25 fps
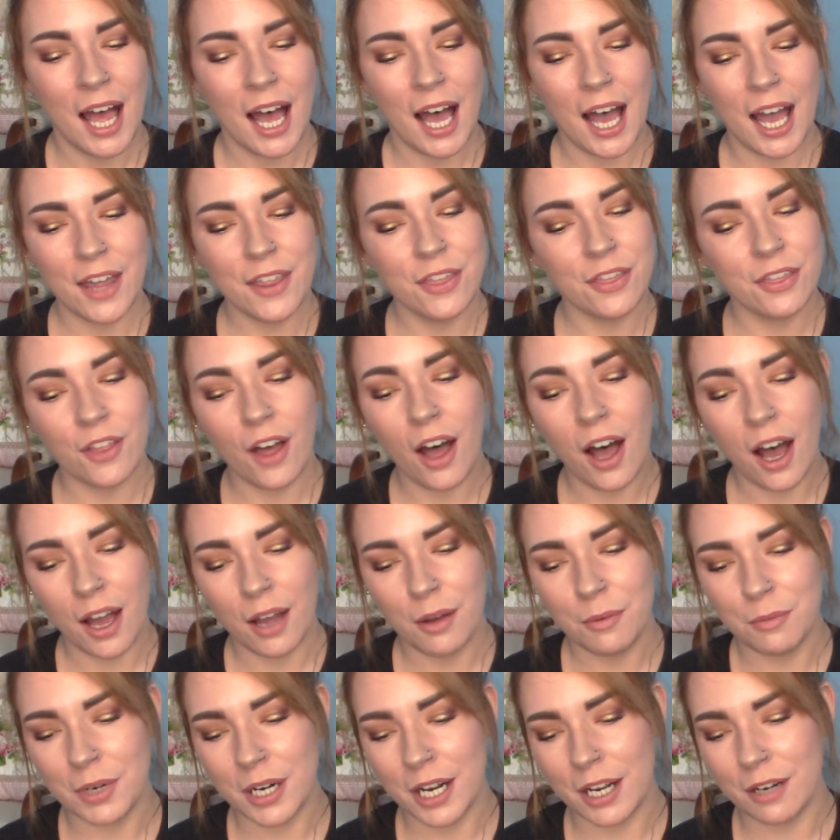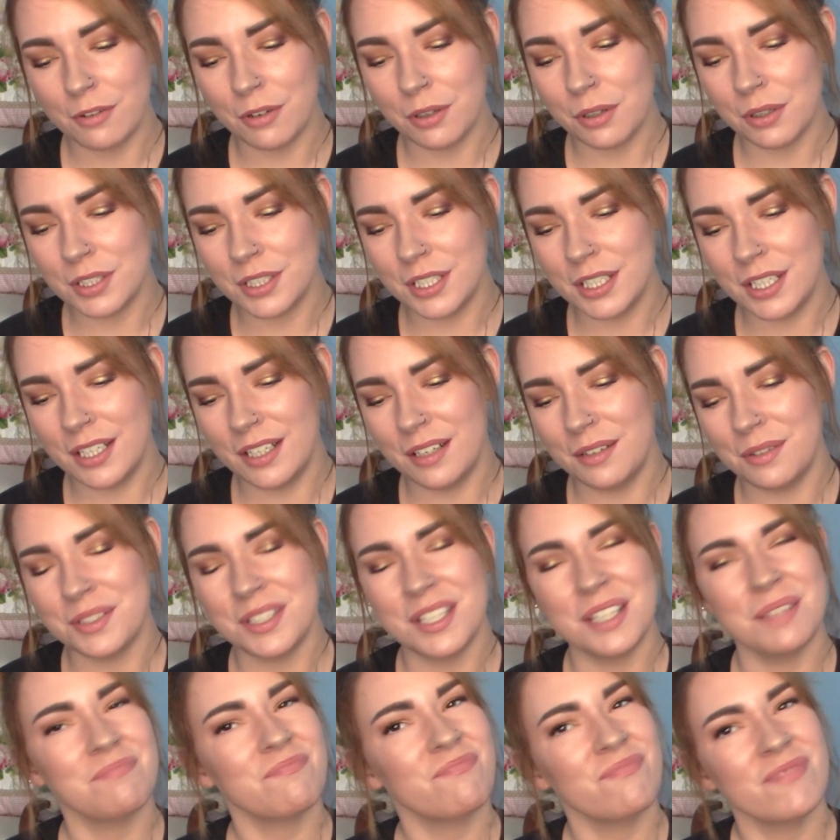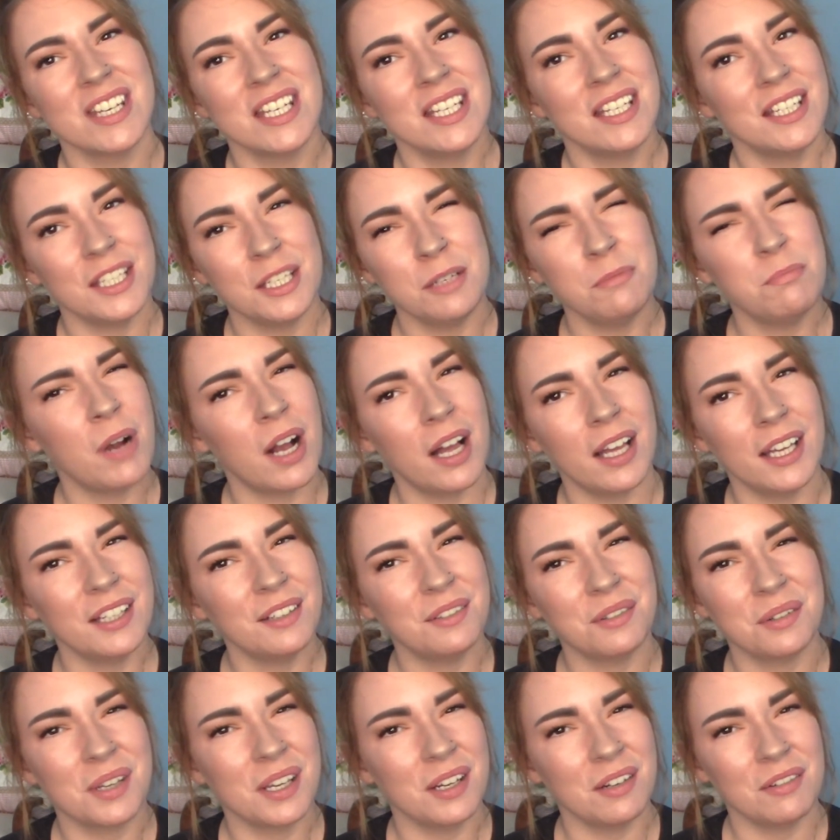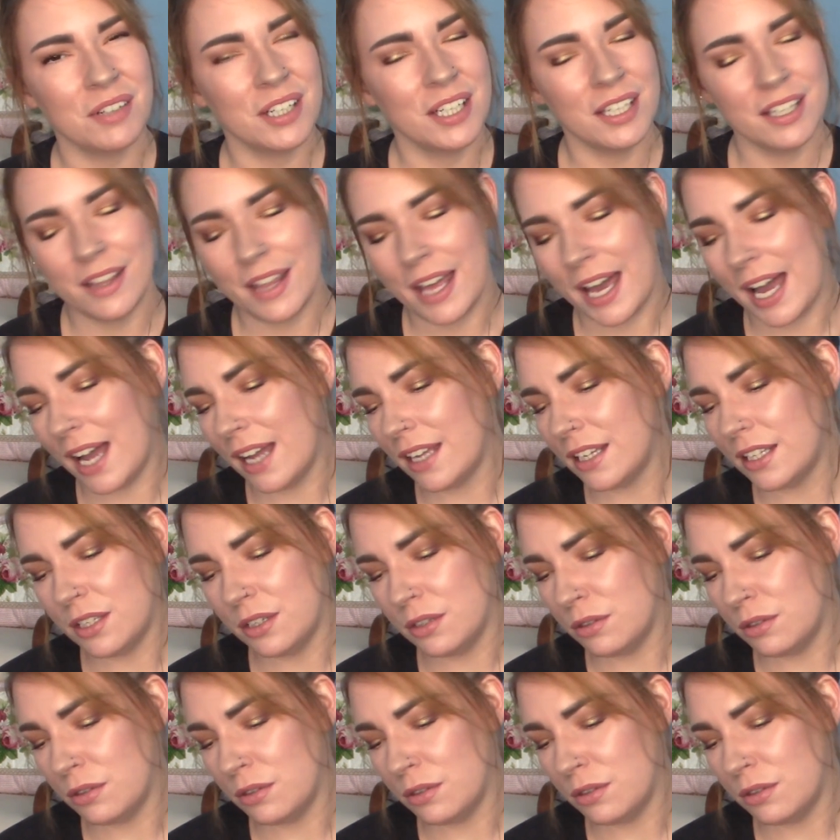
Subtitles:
I thought when I rolled it in, I was like, you probably gonna get rid of that.